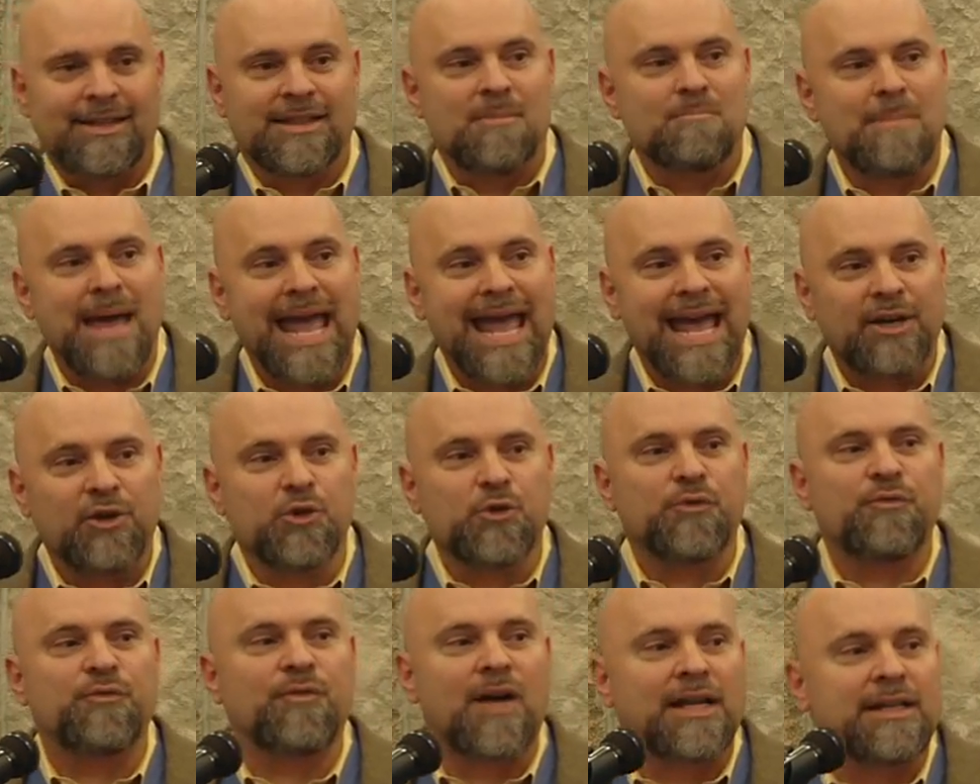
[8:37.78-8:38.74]
the man
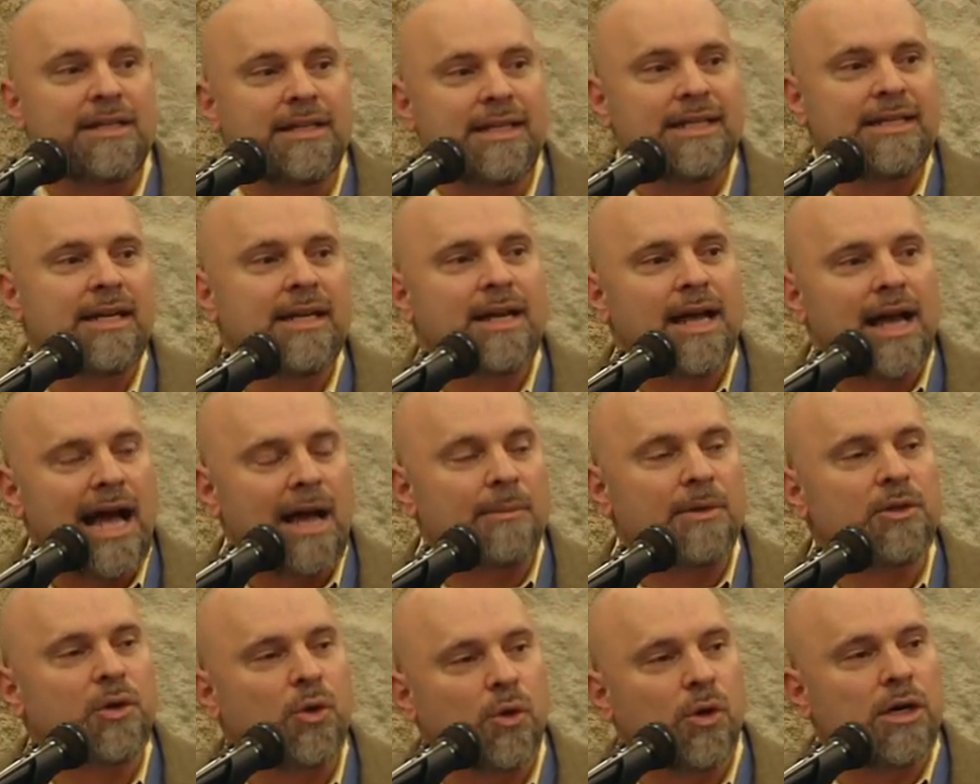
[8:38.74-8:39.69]
who funded
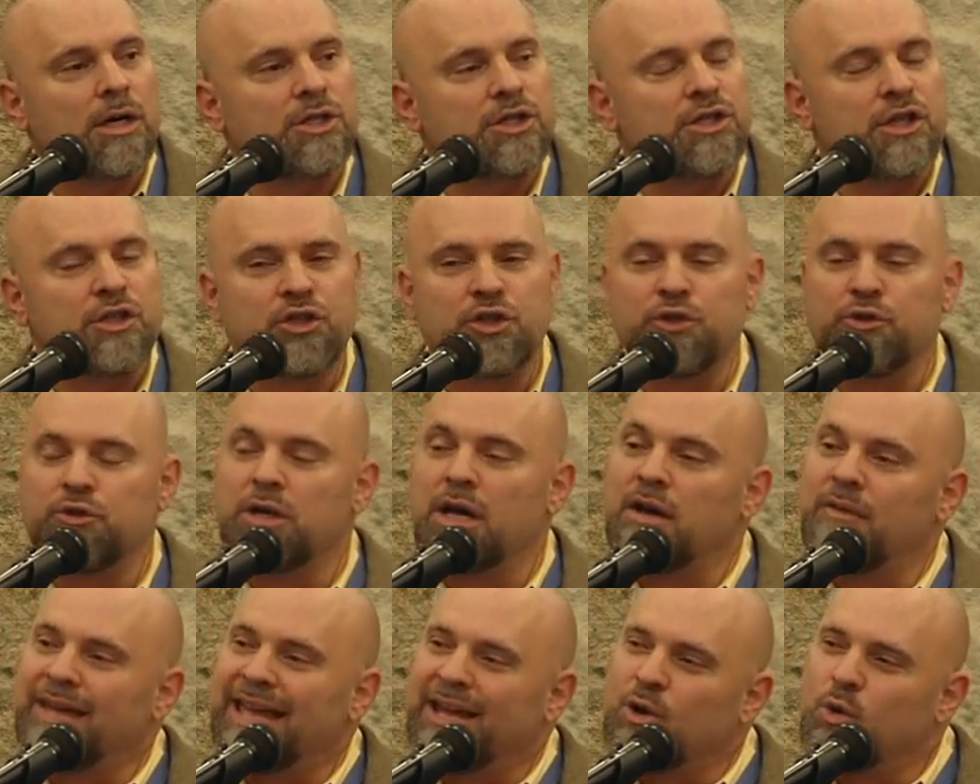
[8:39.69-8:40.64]
Common Core to the tune
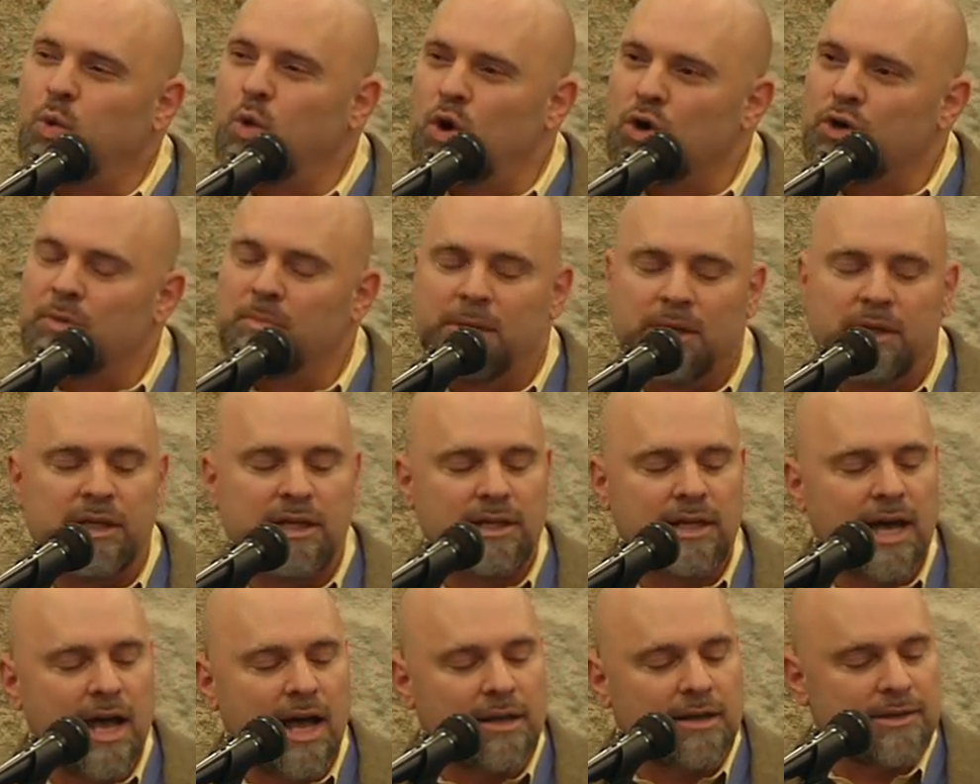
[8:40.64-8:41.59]
of a quarter
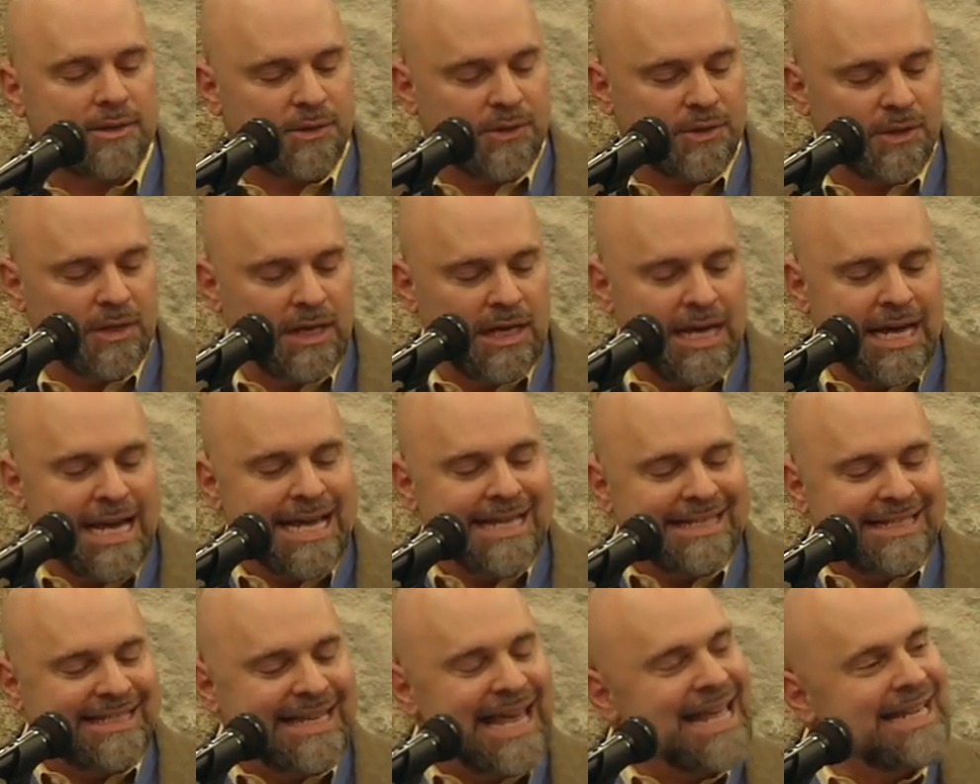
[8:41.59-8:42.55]
billion dollars,
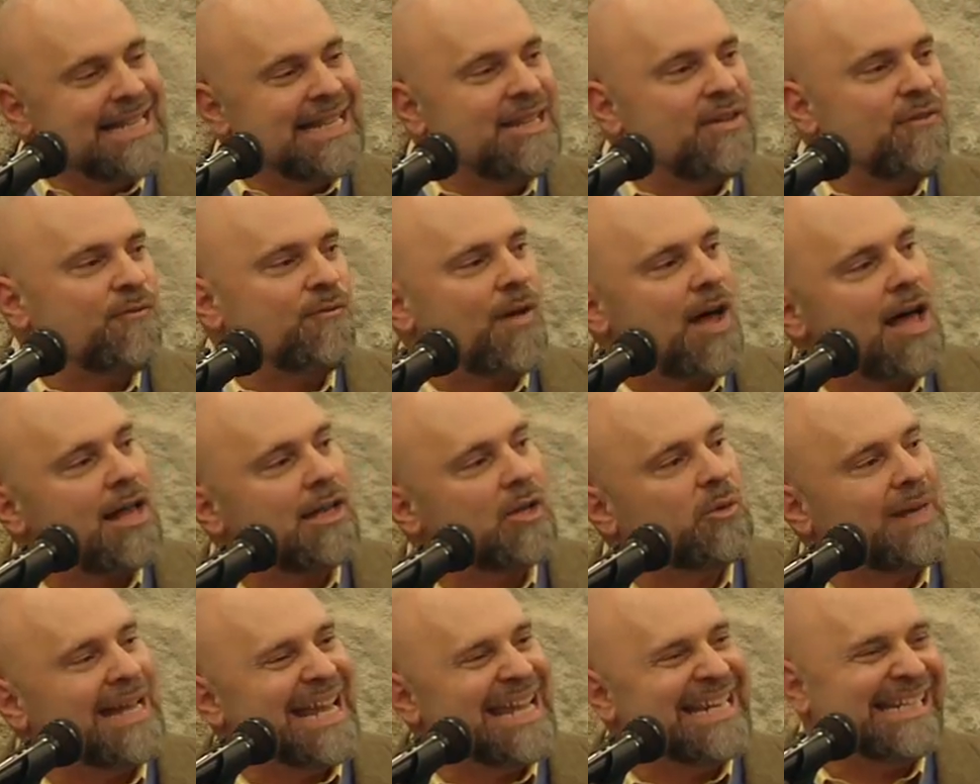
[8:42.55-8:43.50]
said the
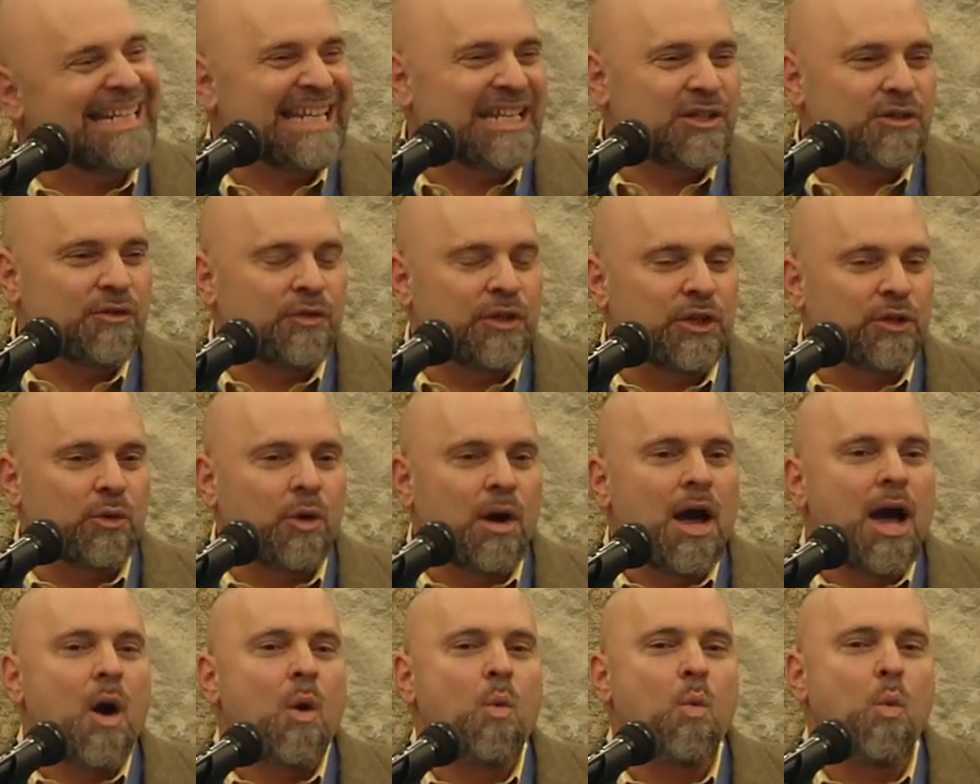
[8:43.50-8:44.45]
following in an interview
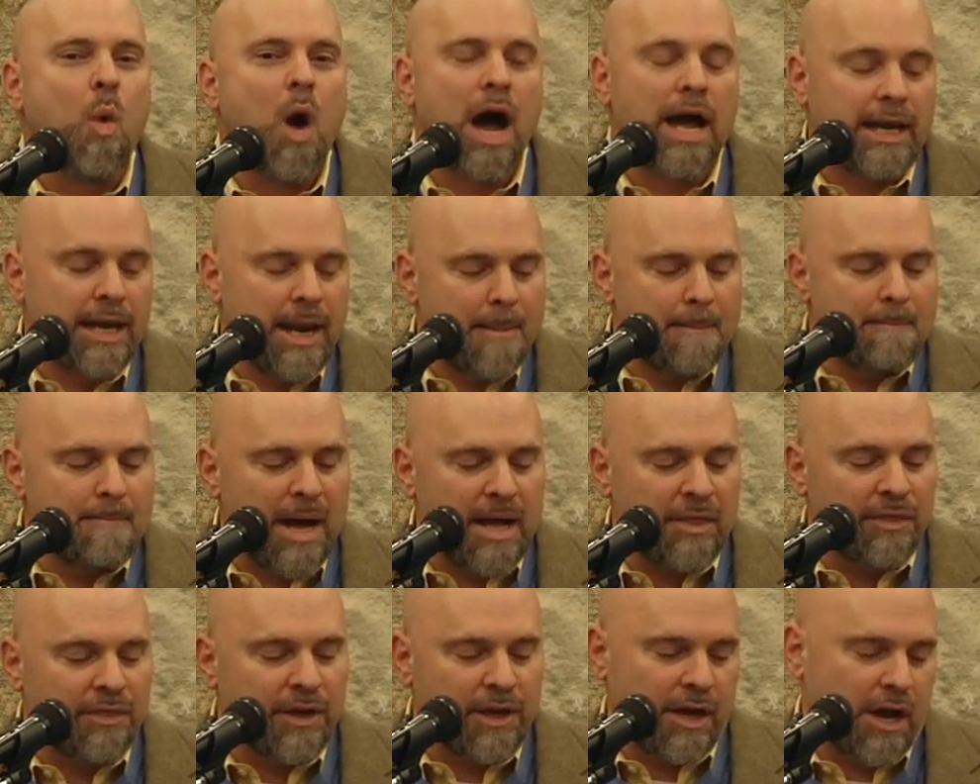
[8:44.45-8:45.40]
one
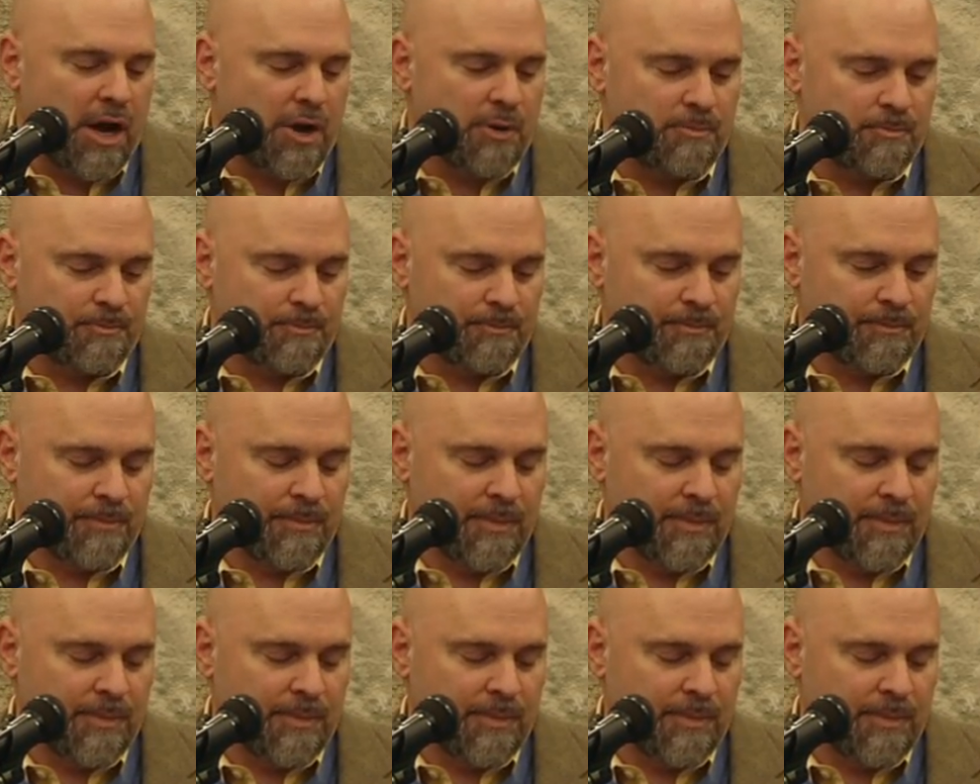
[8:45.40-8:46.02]
month ago.